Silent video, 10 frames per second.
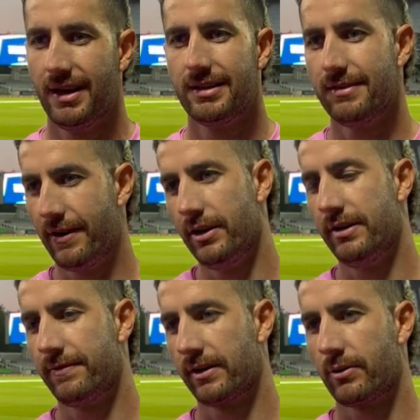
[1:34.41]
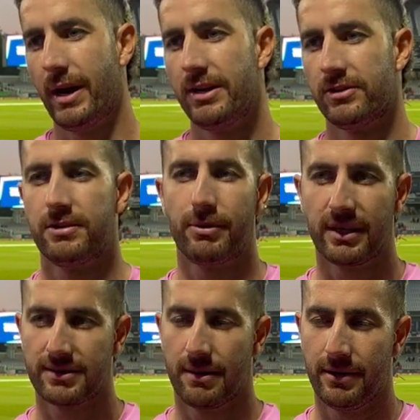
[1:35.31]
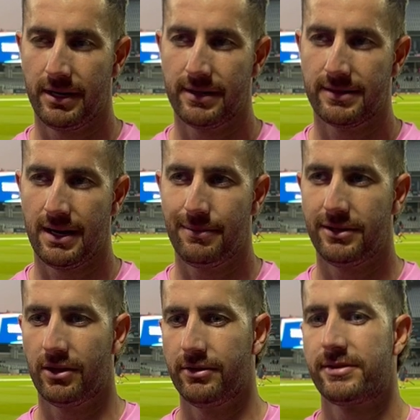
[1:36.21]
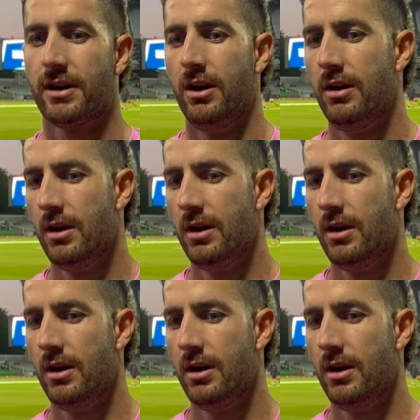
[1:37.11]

it's a very different equation to bringing someone in as a debutant. So,